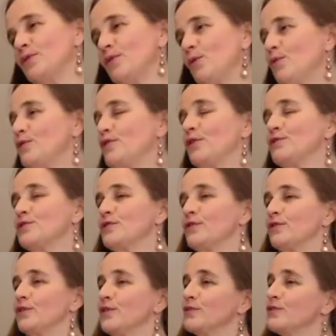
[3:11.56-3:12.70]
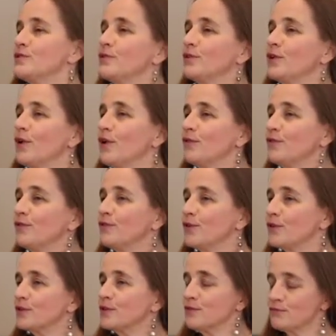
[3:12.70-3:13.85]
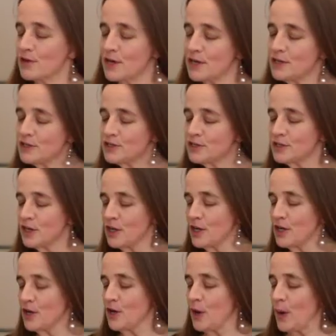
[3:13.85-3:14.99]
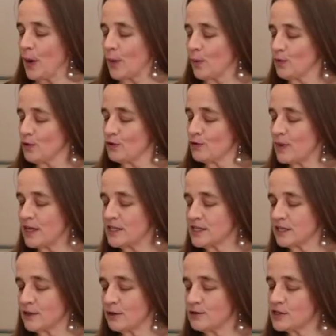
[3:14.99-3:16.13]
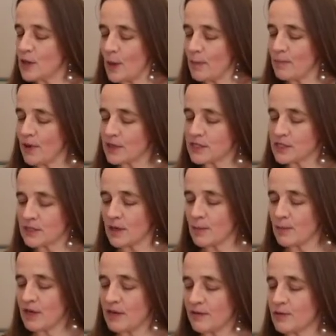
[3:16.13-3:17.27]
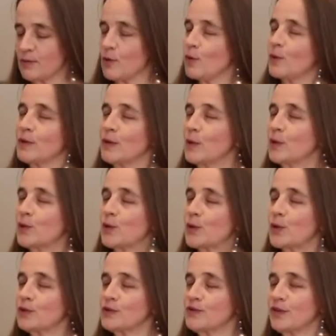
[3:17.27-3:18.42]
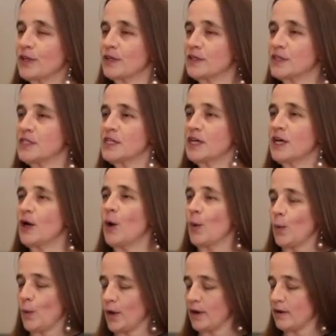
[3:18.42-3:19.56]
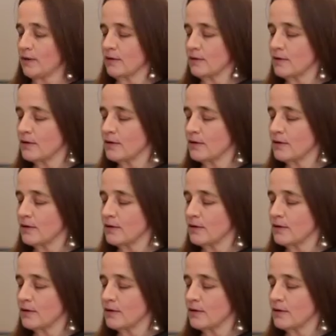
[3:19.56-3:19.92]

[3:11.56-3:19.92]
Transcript: all the notes of a 2.5 octave range, all the chromatic notes, but many of them are what we call cross-fingered, where